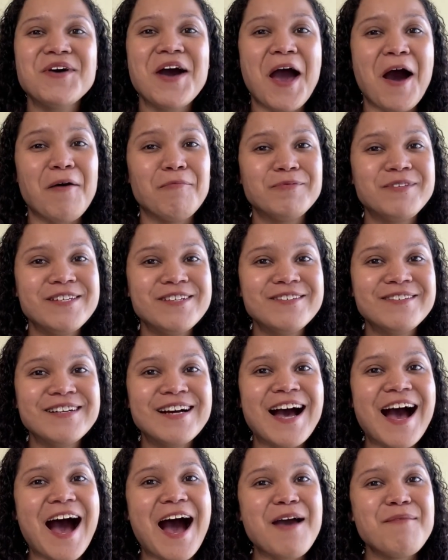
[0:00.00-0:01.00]
helped you.
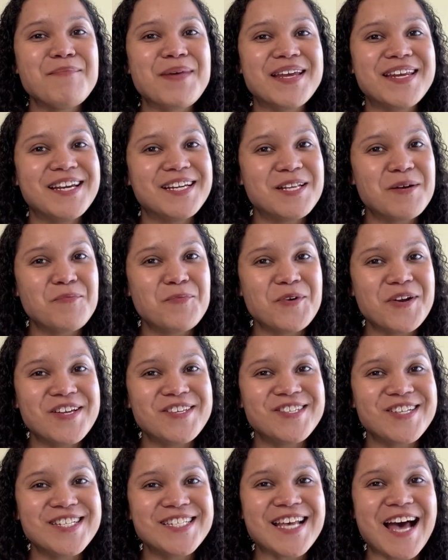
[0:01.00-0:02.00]
I'm Mariana
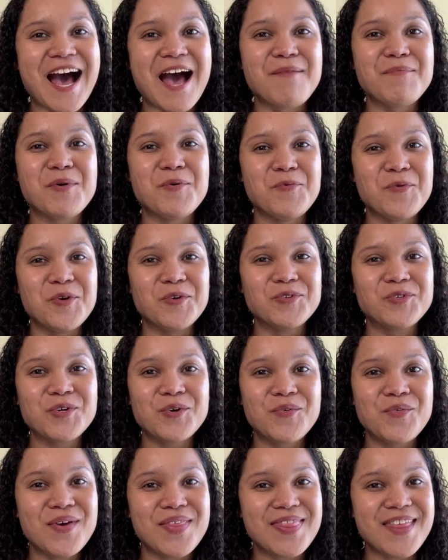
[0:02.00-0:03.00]
Bridges. I'm a realtor
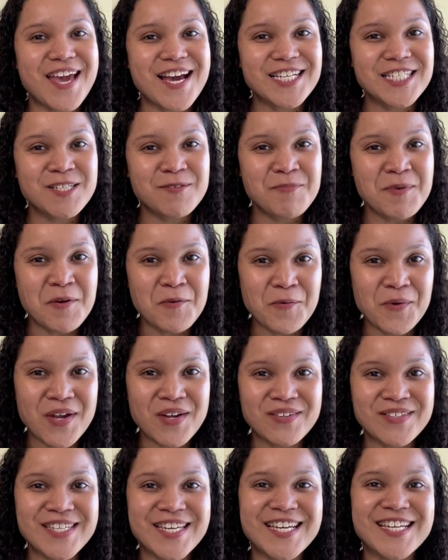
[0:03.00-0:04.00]
with eXp
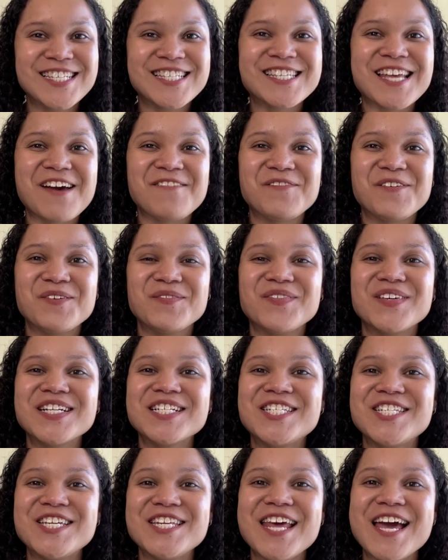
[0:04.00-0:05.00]
Realty in Stafford,
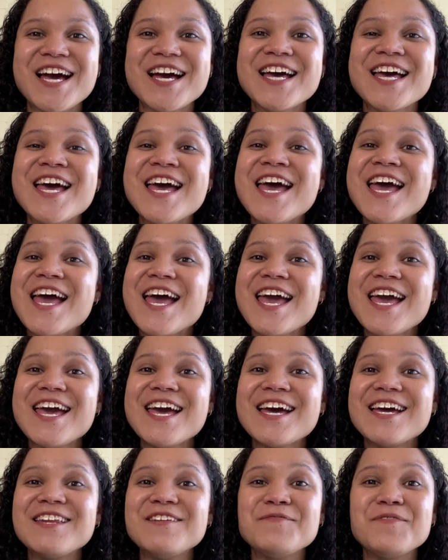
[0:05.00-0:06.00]
Virginia.
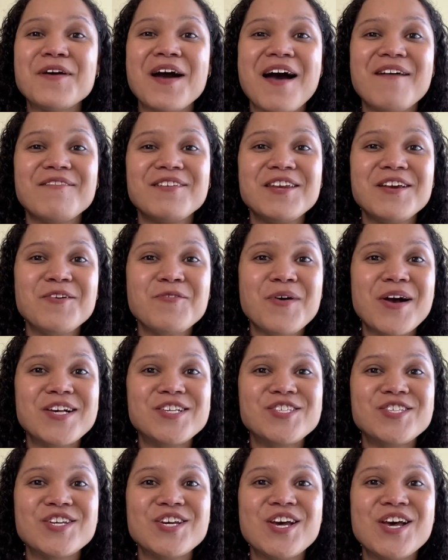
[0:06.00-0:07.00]
And if you have any
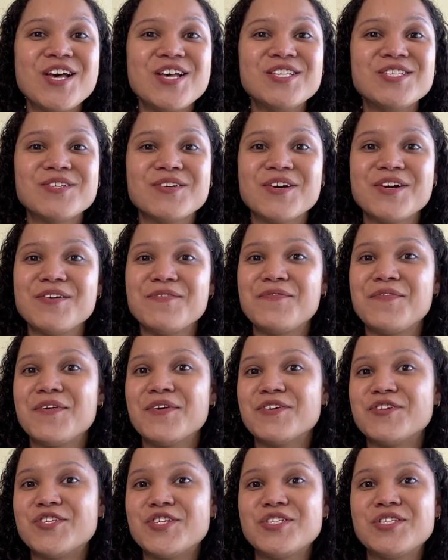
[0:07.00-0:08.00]
questions or if
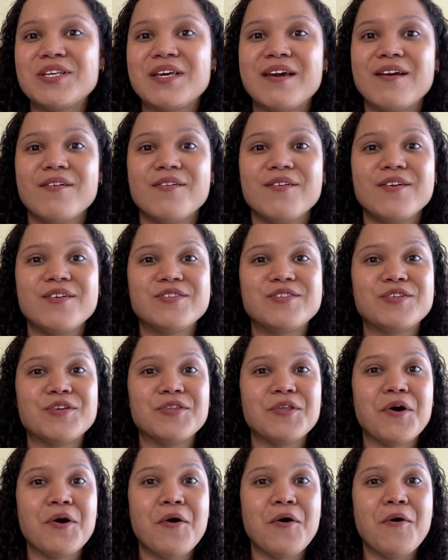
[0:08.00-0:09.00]
you're just curious to
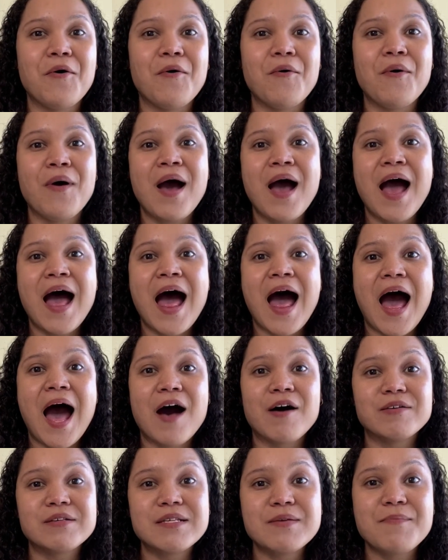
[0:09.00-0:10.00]
know
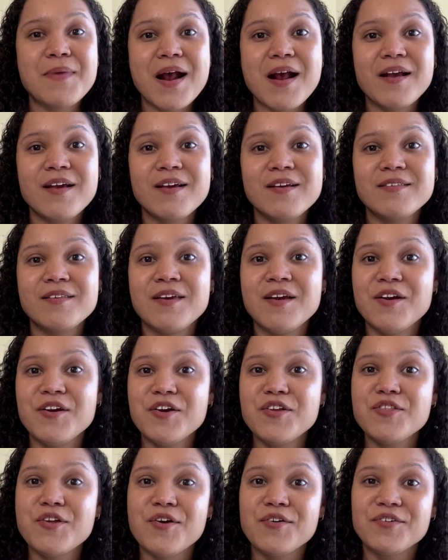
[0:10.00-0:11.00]
how's the market here
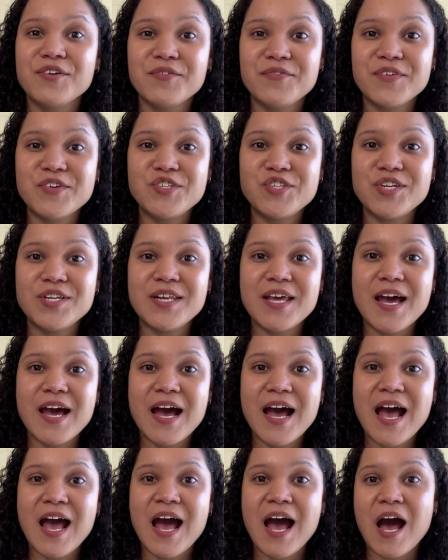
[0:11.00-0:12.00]
in Northern
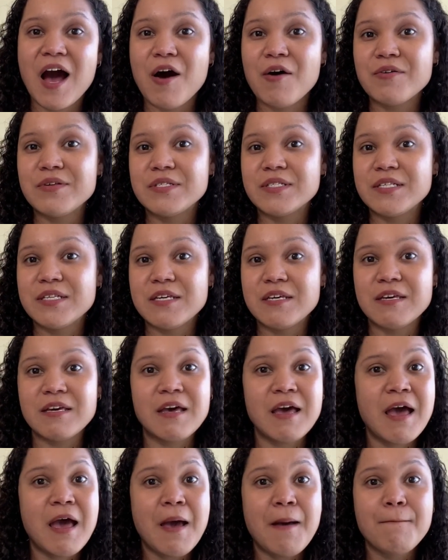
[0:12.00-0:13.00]
Virginia, how is the
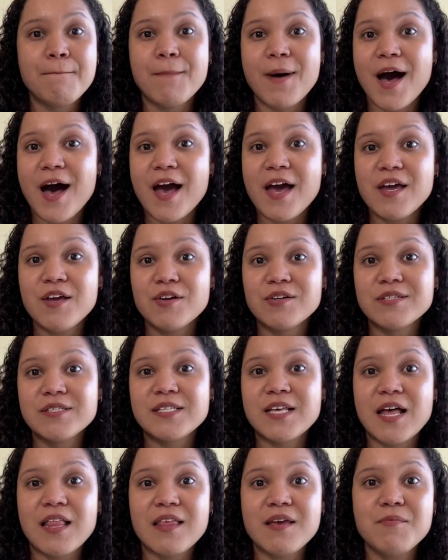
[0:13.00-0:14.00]
buying or
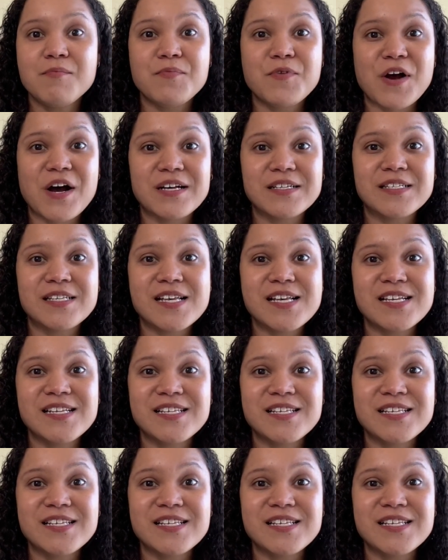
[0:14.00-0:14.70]
selling process,